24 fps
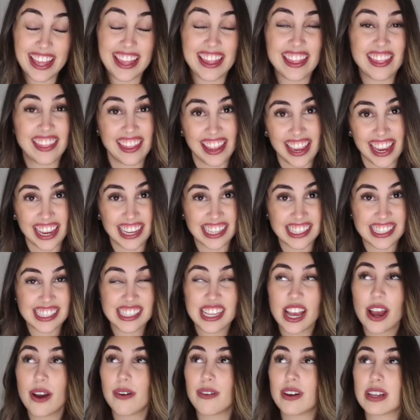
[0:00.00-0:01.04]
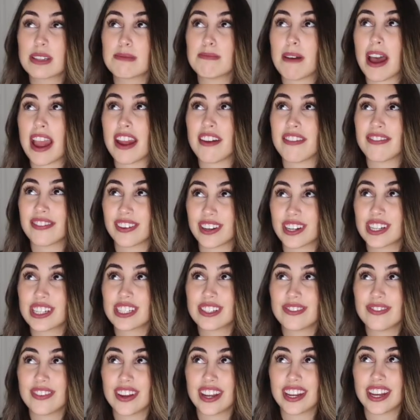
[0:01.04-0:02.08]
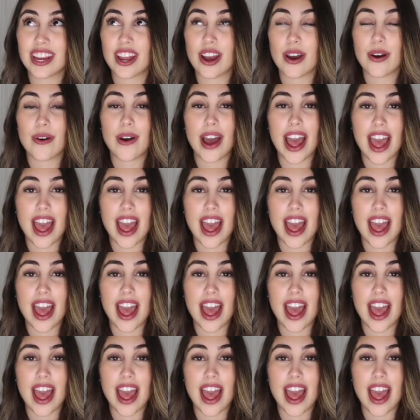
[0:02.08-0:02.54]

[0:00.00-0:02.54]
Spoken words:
This was my first video